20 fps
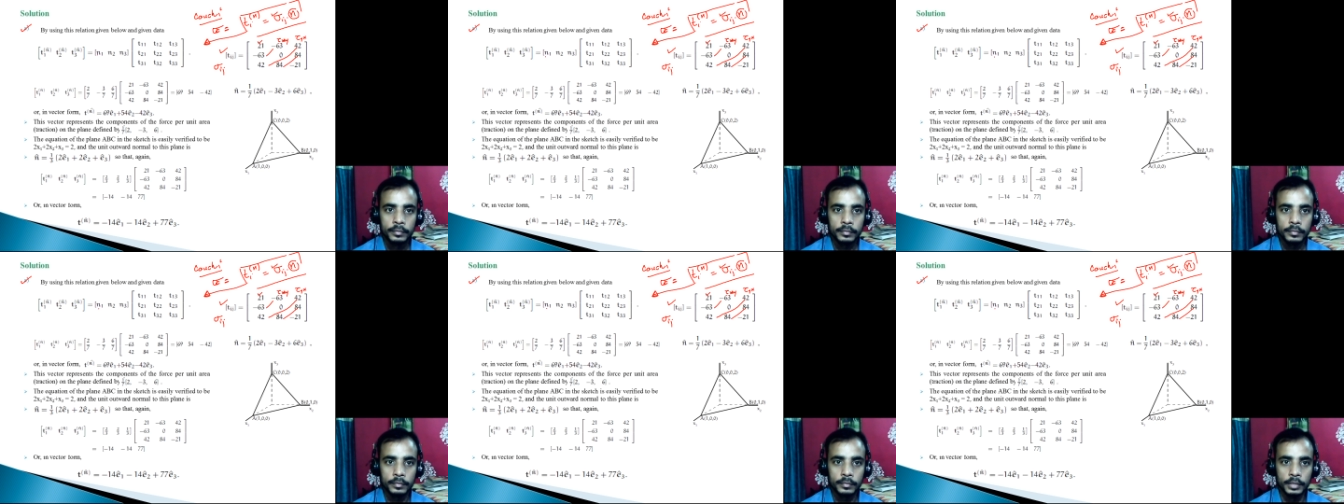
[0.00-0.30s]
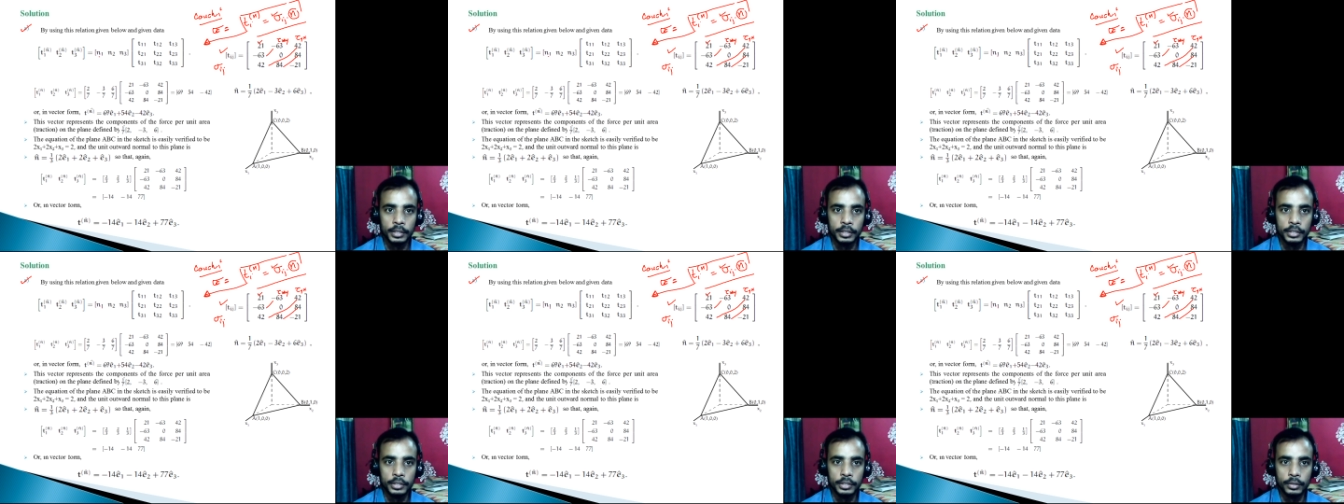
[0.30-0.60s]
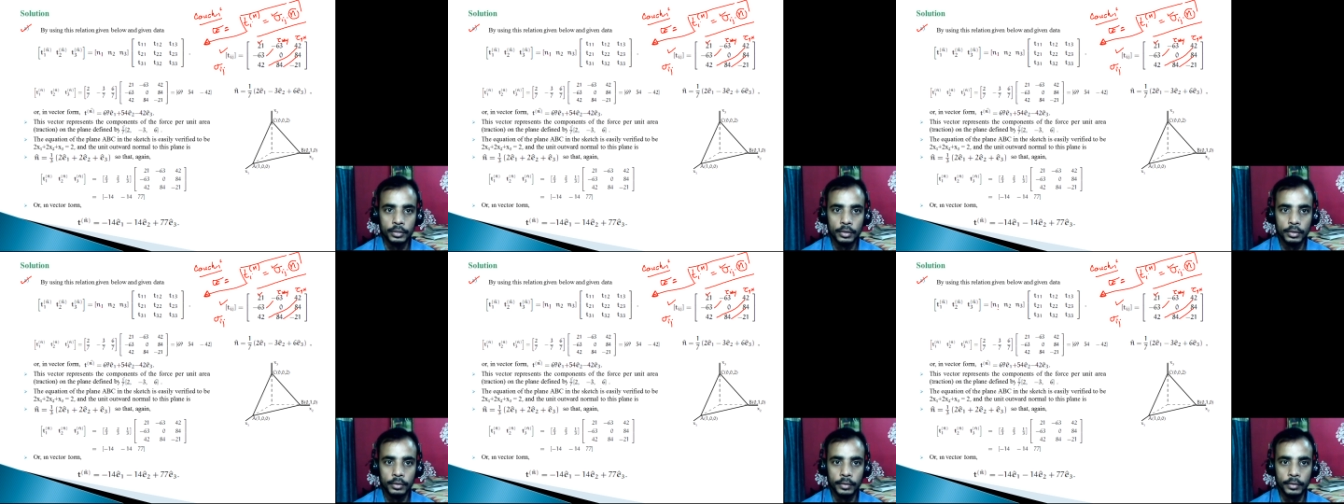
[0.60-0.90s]
that is
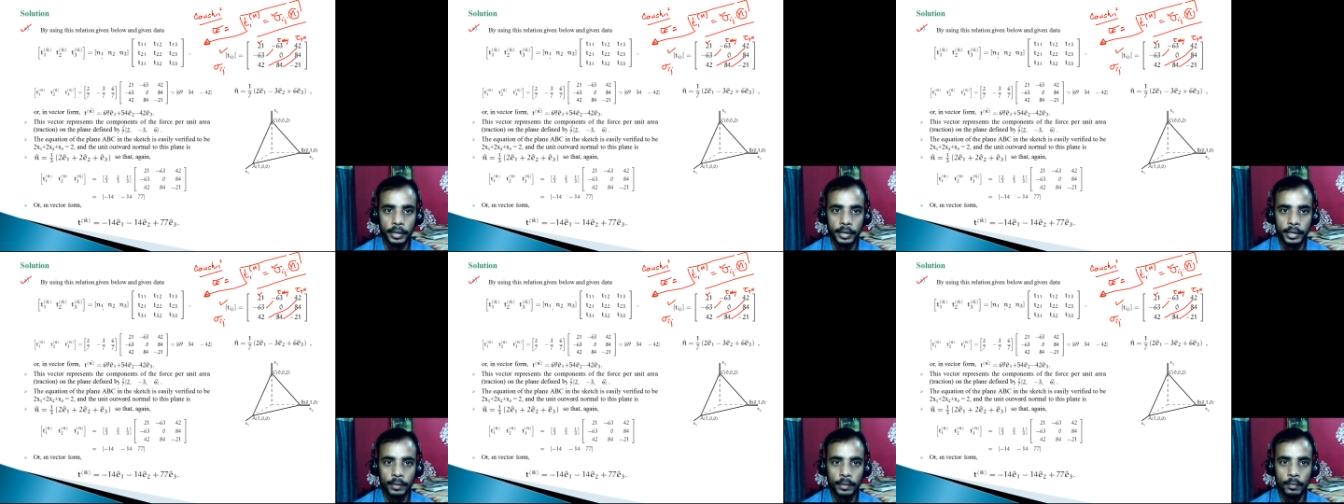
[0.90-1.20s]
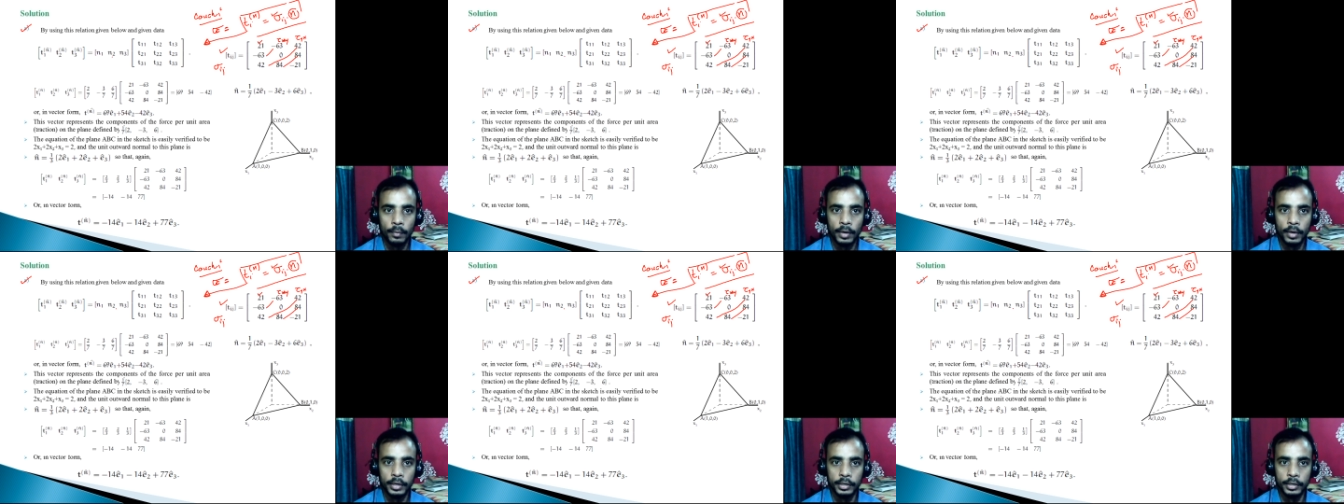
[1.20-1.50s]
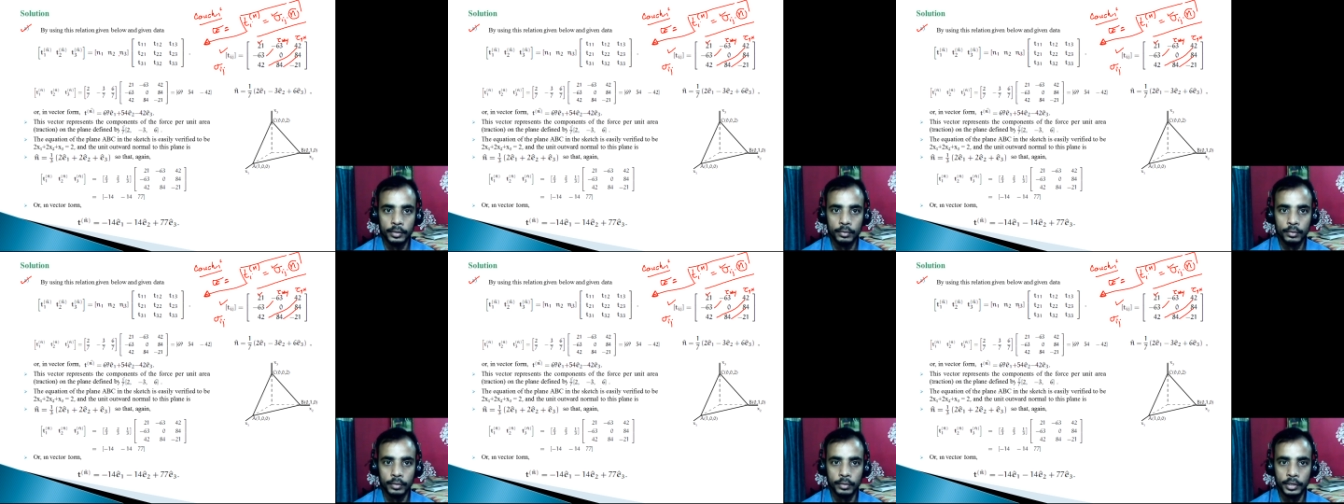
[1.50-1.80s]
equal to n1
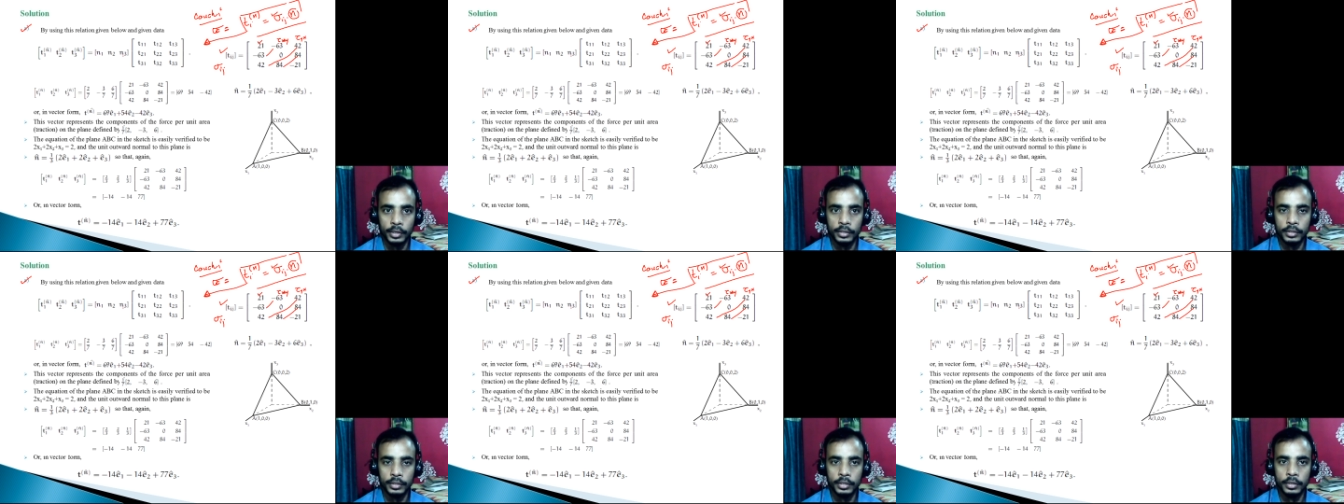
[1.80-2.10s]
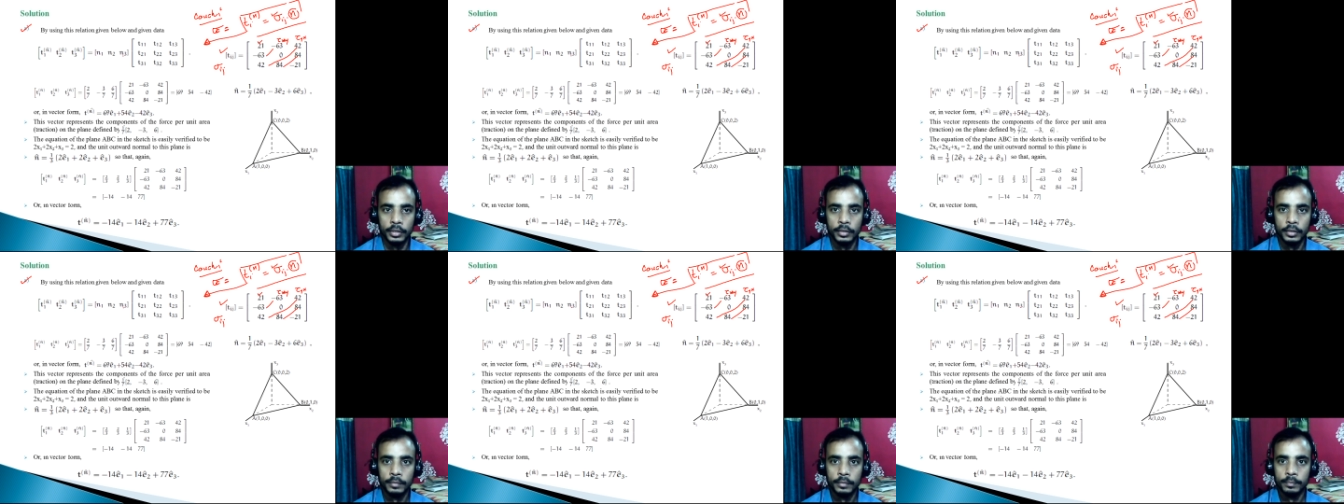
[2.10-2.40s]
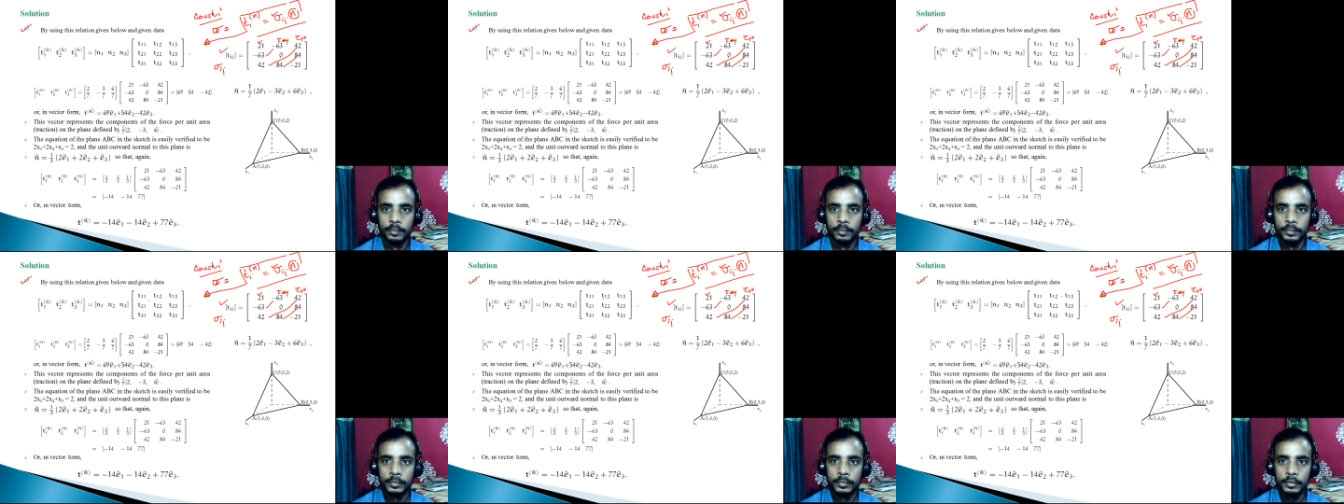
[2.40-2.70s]
into n3
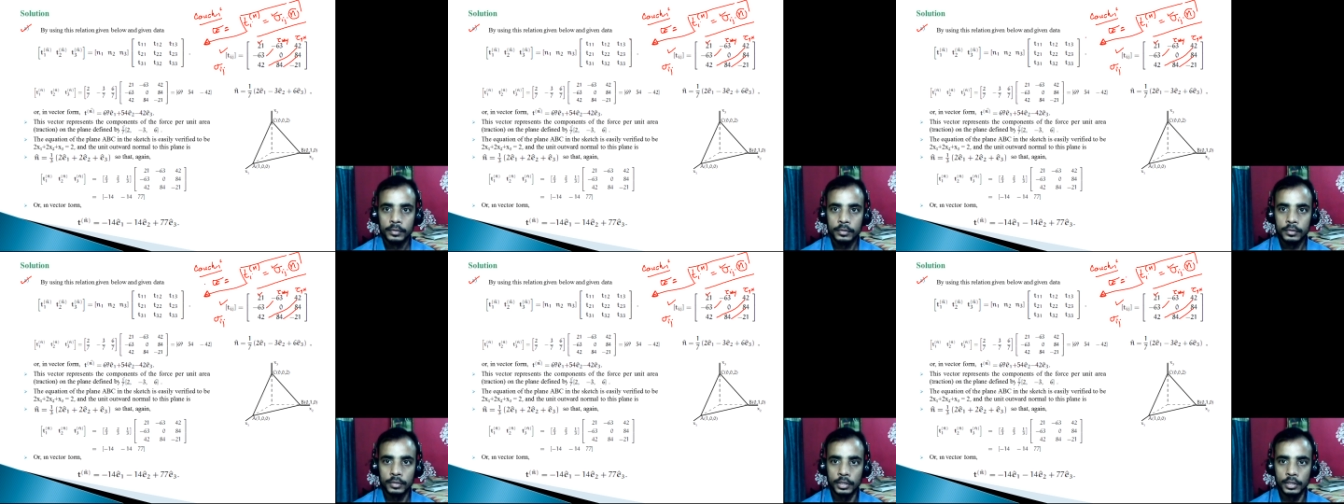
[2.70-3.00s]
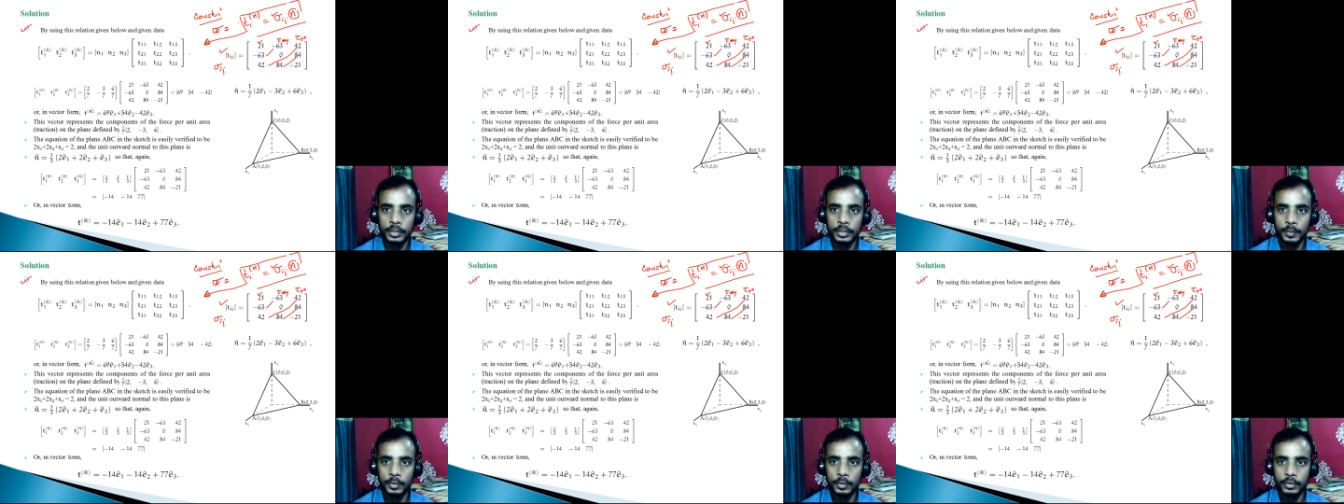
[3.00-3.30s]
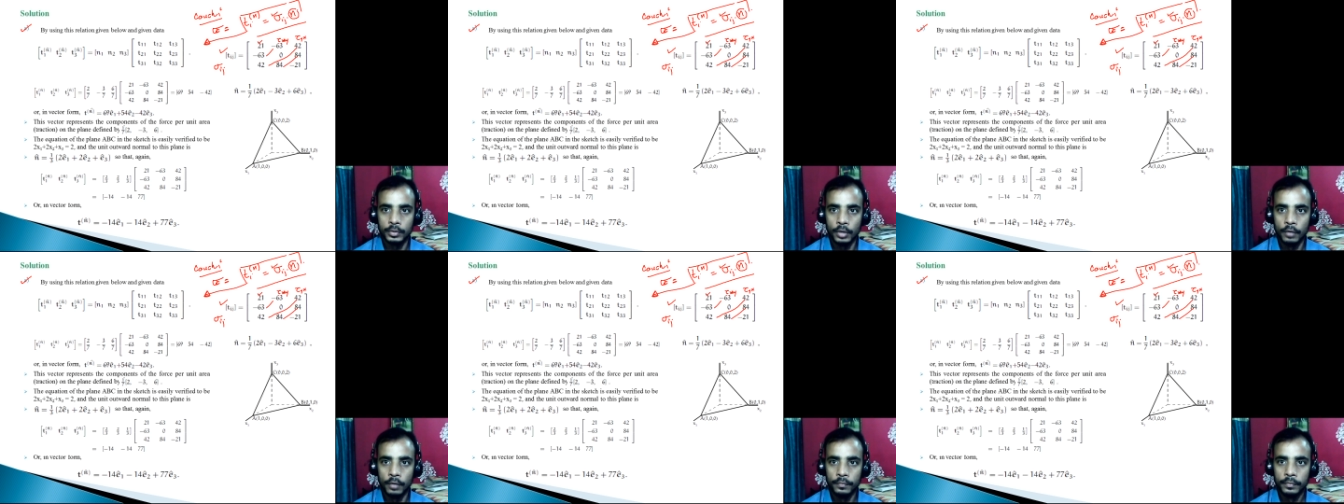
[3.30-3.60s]
transpose
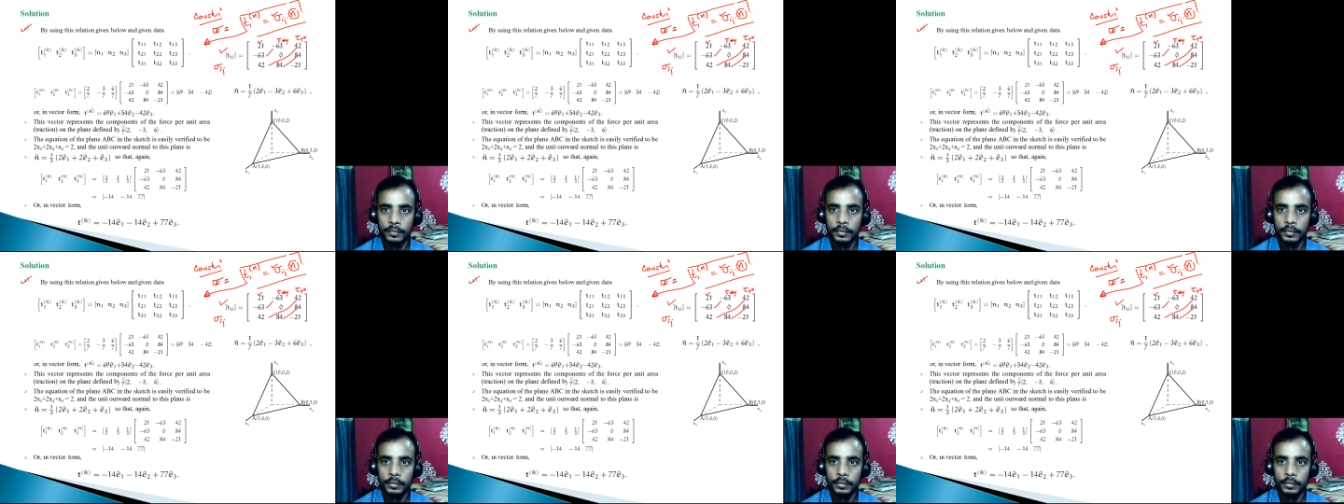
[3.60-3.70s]
of